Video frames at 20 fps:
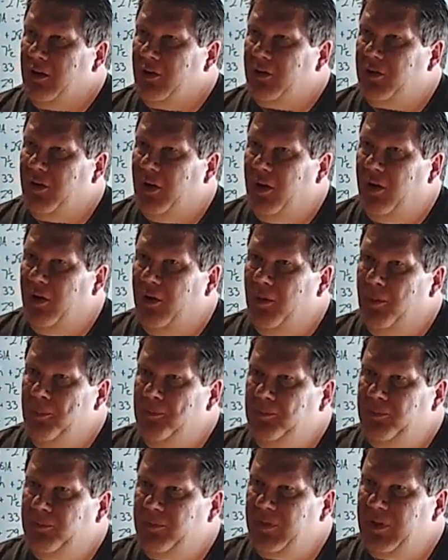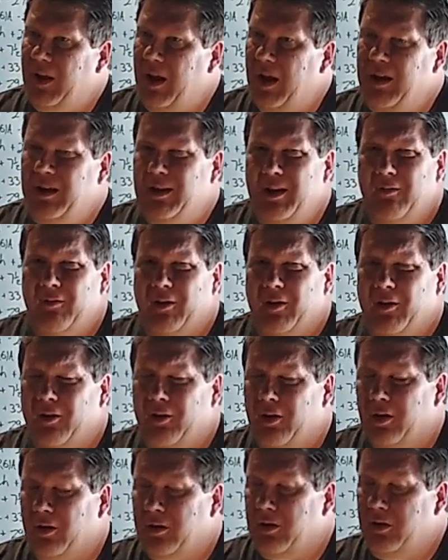So, hey, give it a
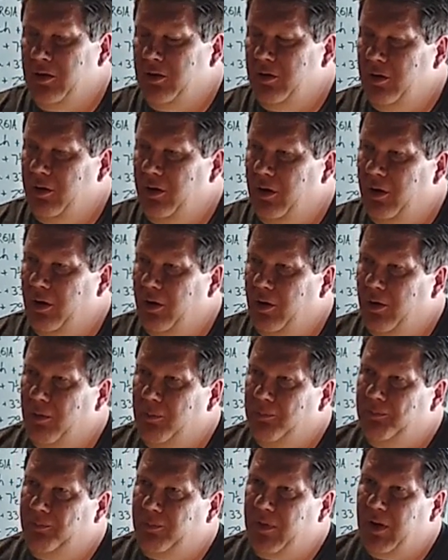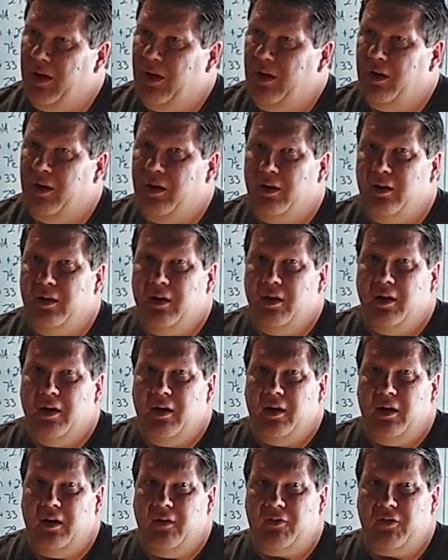look, you know.
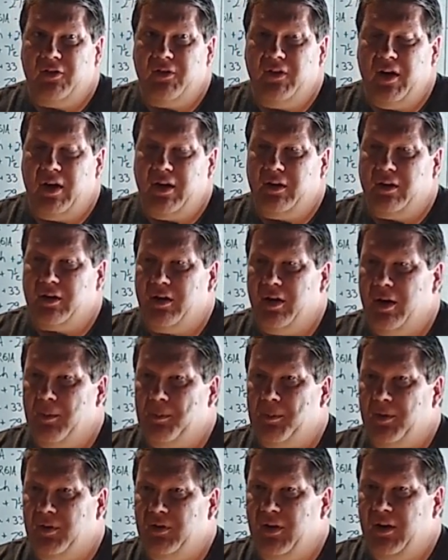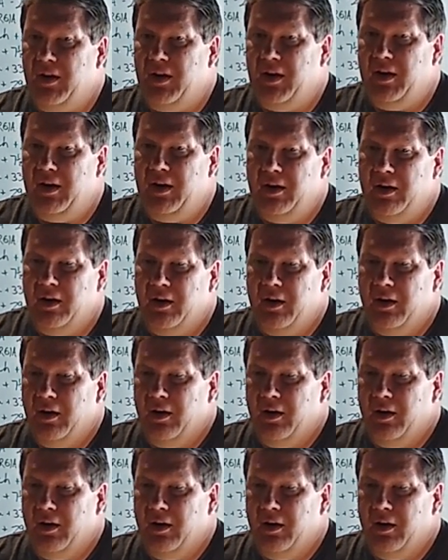If it's not your cup of tea,